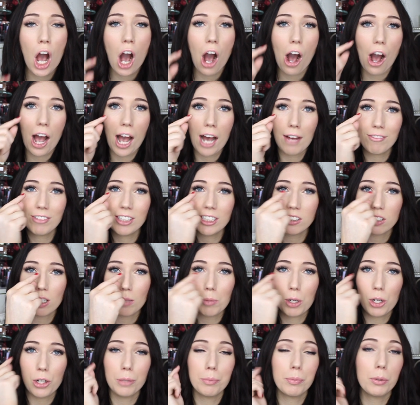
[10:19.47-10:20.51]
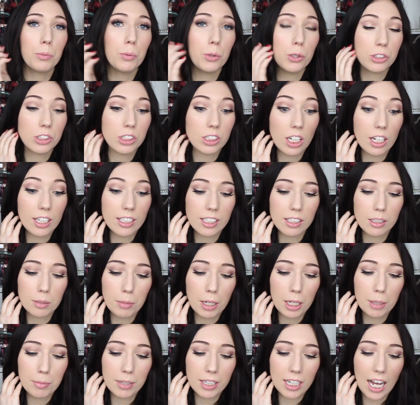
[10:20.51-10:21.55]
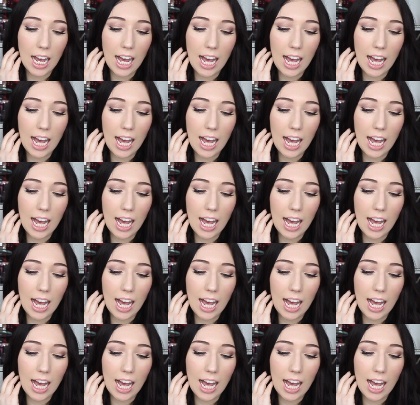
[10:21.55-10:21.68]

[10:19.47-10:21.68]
I have this on my upper waterline at the moment,